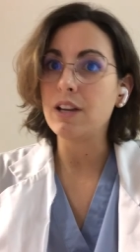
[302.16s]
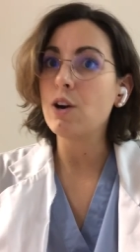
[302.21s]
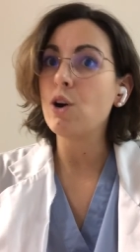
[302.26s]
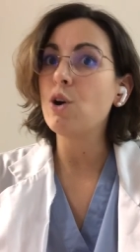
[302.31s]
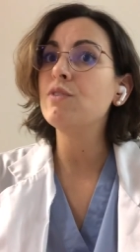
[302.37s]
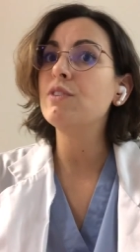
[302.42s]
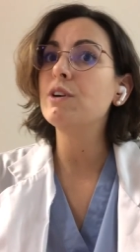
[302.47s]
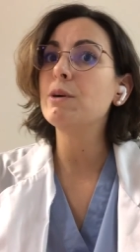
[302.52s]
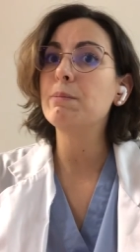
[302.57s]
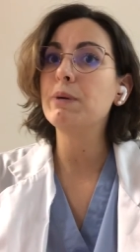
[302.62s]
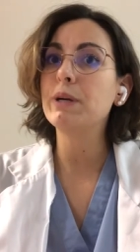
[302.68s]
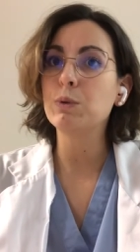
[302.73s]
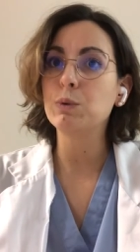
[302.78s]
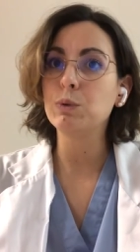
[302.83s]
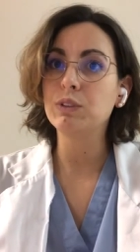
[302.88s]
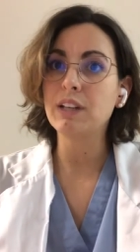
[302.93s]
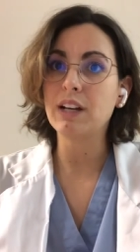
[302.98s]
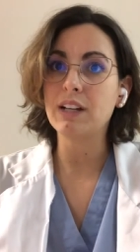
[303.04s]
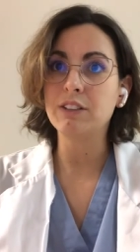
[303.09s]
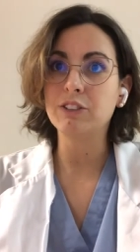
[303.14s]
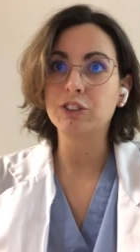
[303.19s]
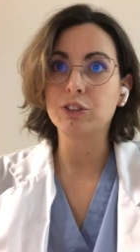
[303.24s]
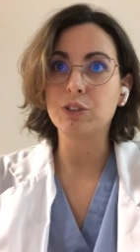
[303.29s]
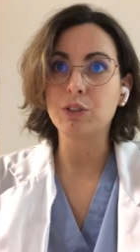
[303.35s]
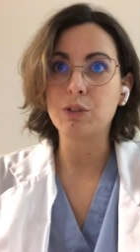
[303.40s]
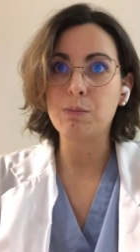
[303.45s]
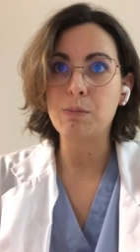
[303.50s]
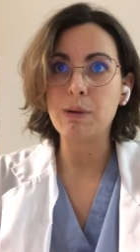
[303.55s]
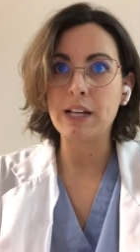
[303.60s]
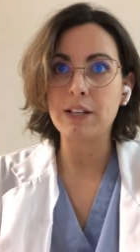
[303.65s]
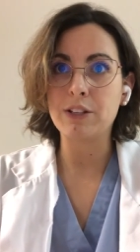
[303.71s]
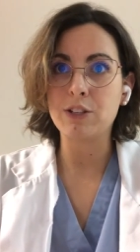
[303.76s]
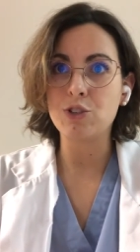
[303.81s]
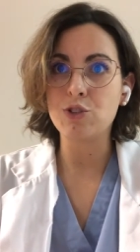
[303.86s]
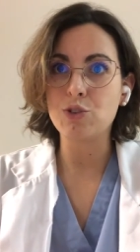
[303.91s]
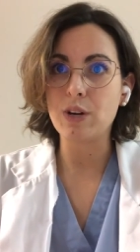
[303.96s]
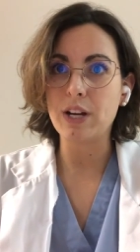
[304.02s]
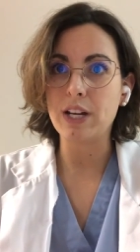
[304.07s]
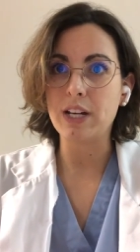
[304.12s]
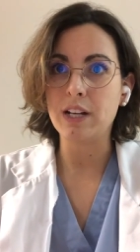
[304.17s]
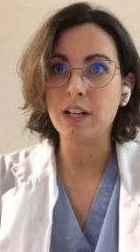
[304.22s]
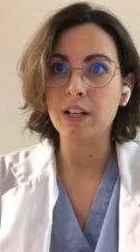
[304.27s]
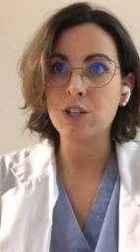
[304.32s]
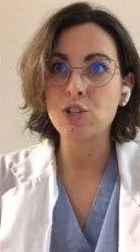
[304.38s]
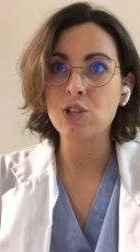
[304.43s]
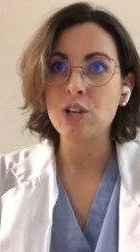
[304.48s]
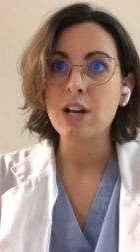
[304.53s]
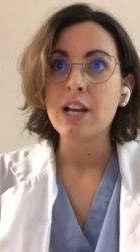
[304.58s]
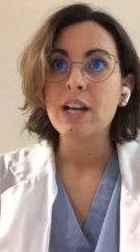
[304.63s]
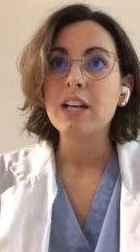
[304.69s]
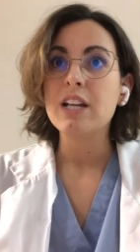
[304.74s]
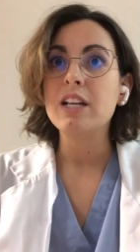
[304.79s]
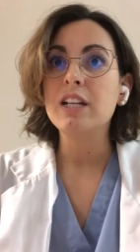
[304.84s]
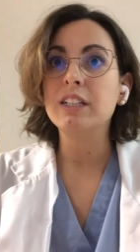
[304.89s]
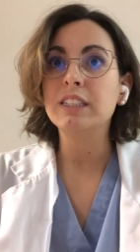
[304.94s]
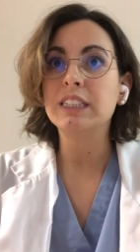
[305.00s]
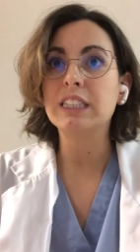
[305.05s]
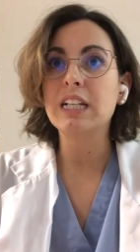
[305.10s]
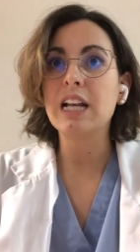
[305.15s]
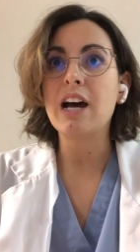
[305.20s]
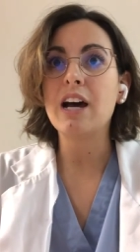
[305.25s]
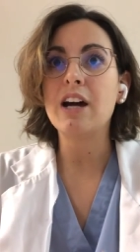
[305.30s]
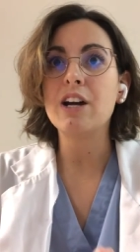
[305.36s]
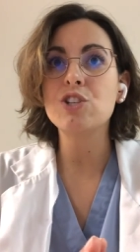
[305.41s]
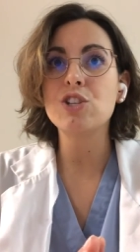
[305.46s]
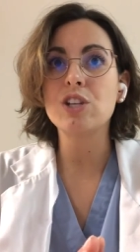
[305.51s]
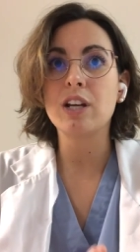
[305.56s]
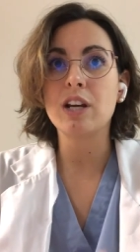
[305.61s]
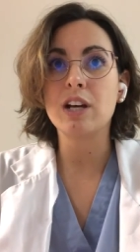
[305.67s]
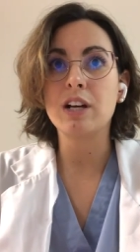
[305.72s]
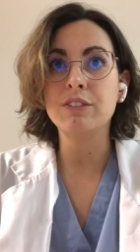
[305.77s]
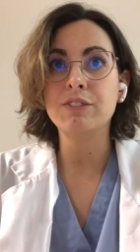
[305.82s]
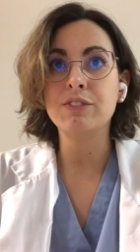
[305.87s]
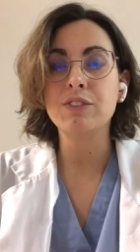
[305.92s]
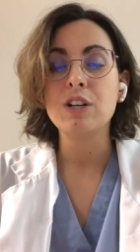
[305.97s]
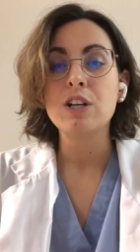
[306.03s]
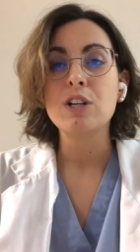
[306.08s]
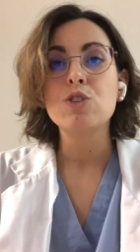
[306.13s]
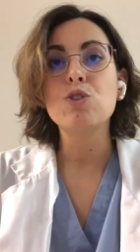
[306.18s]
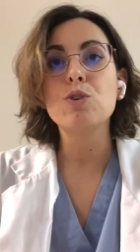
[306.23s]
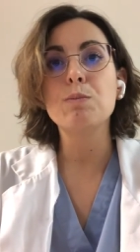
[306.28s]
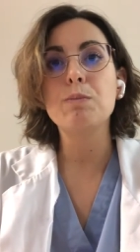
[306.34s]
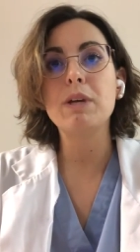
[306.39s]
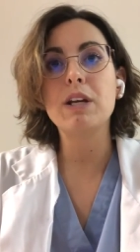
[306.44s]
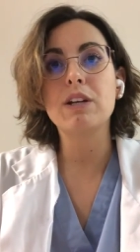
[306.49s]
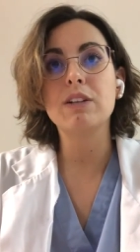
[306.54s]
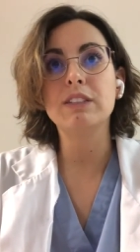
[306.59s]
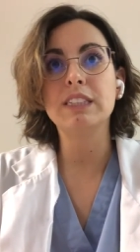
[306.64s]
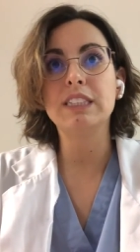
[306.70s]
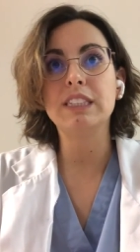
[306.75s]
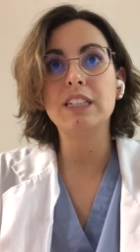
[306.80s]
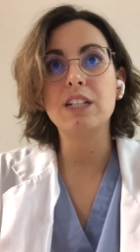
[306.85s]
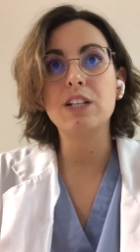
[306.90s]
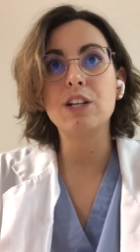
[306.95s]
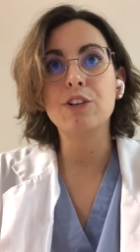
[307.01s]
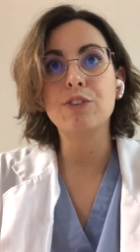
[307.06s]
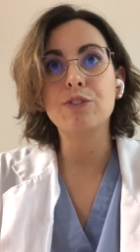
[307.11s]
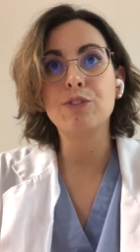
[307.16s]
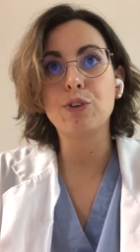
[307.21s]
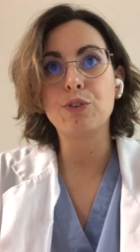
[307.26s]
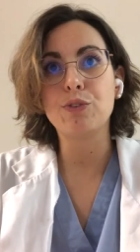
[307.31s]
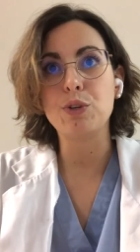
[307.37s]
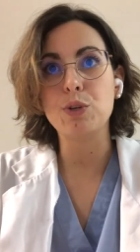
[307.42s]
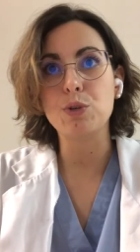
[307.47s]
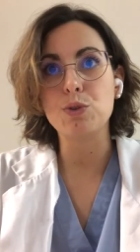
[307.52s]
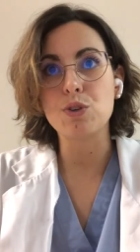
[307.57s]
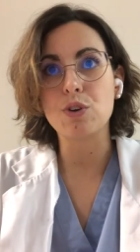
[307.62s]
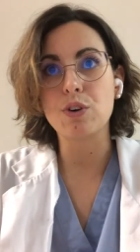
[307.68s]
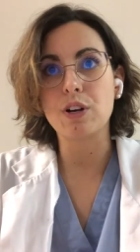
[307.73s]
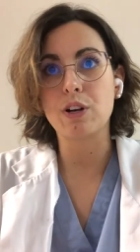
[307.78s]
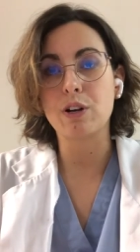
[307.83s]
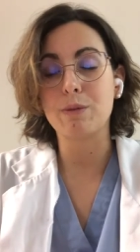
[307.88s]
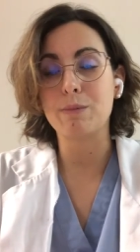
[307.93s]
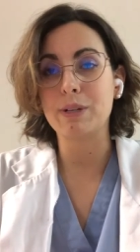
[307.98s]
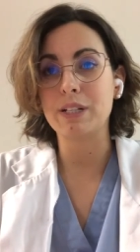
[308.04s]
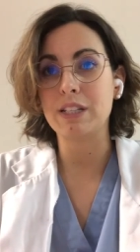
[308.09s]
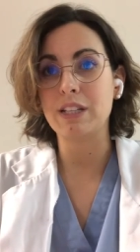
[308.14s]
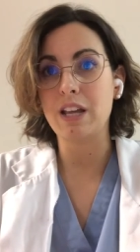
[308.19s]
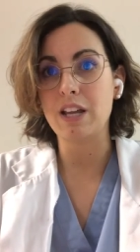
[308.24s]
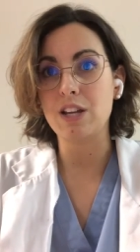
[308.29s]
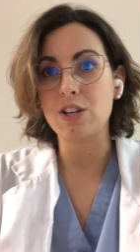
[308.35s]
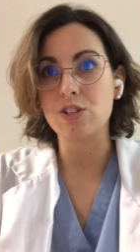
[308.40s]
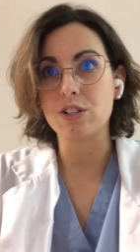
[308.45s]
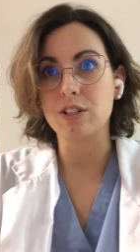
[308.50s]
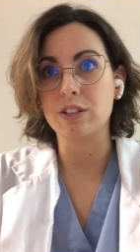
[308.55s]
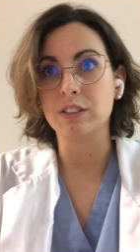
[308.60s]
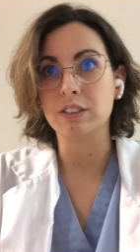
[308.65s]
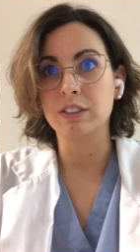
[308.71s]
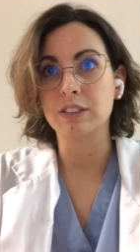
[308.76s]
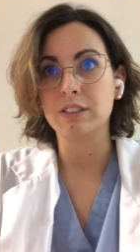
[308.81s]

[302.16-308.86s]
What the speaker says: over percutaneous gallbladder drainage is large enough to be considered for future recommendations.